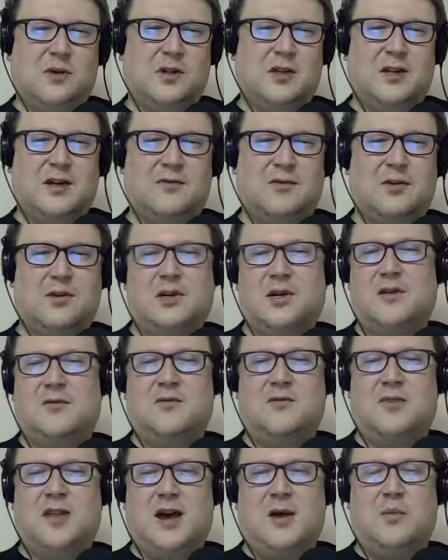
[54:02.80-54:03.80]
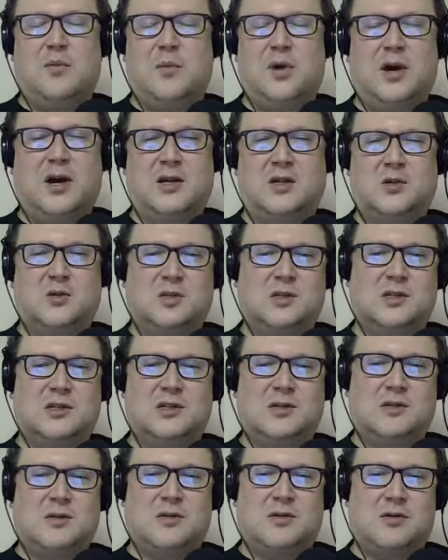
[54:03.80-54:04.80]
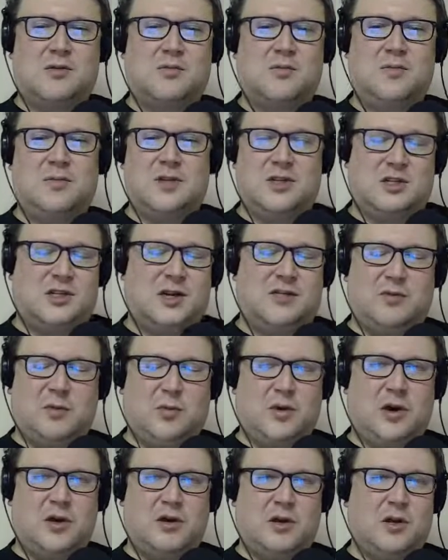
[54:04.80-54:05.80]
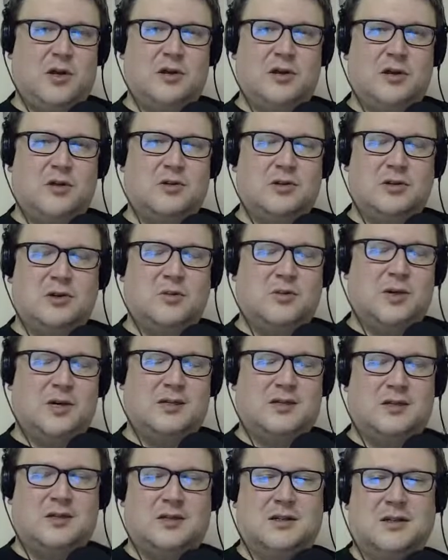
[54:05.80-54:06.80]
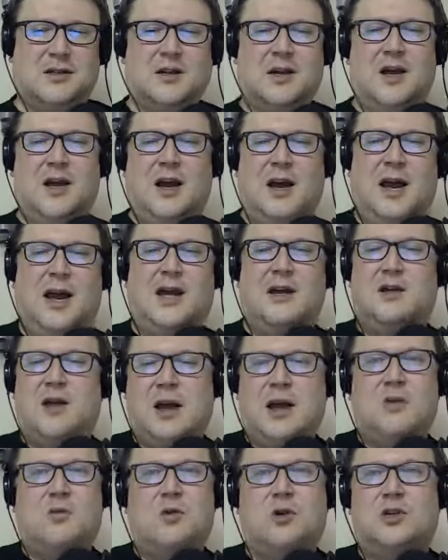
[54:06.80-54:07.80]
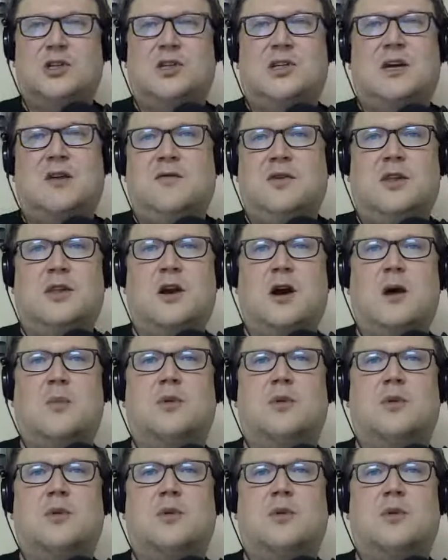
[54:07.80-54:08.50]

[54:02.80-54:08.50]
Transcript: really never done that much, which is just have a party on YouTube, basically. And we're just giving the